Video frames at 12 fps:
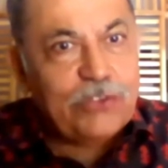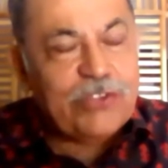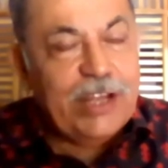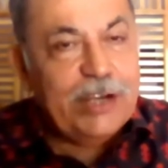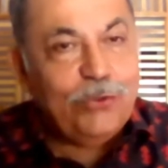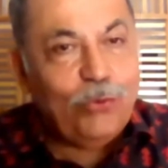of the
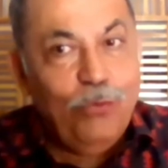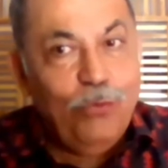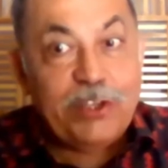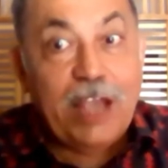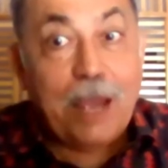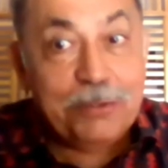Sanyo School,
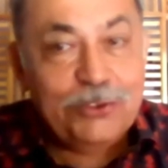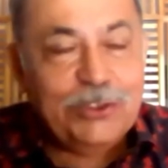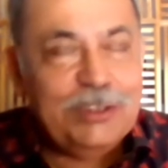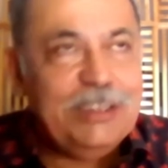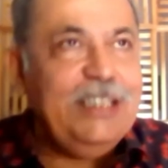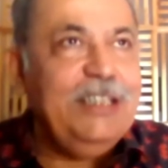which happens
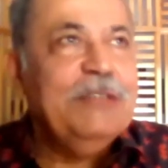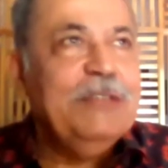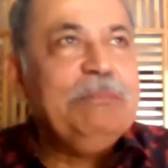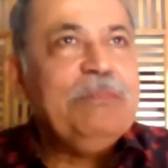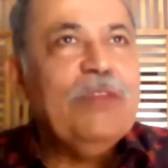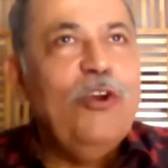in the
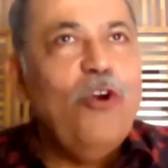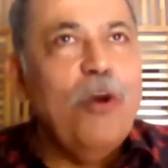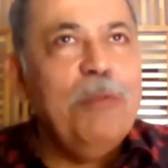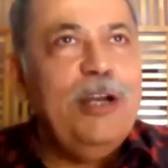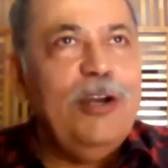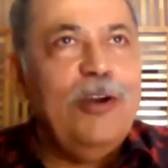
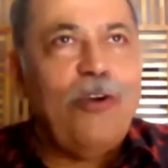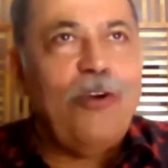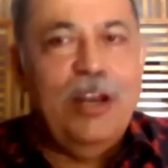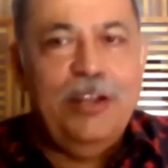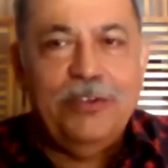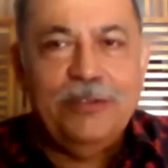government inter
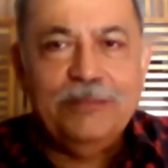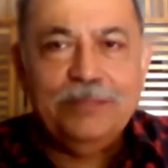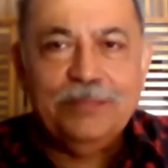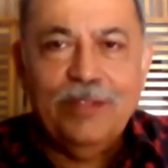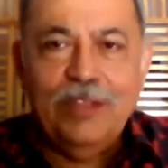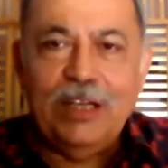college,
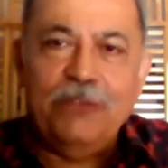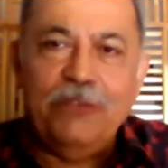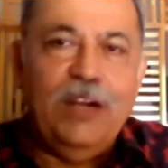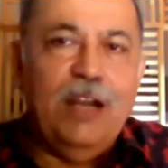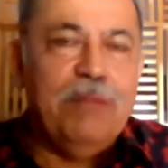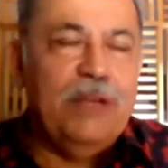that I
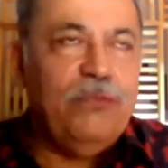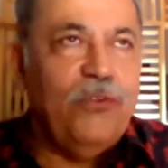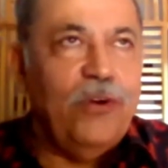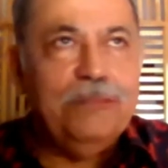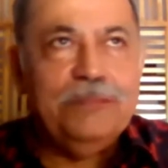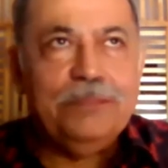filled up my
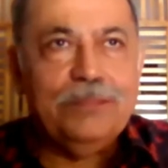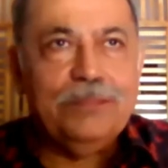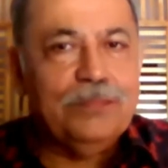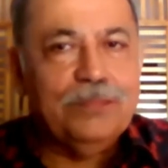form.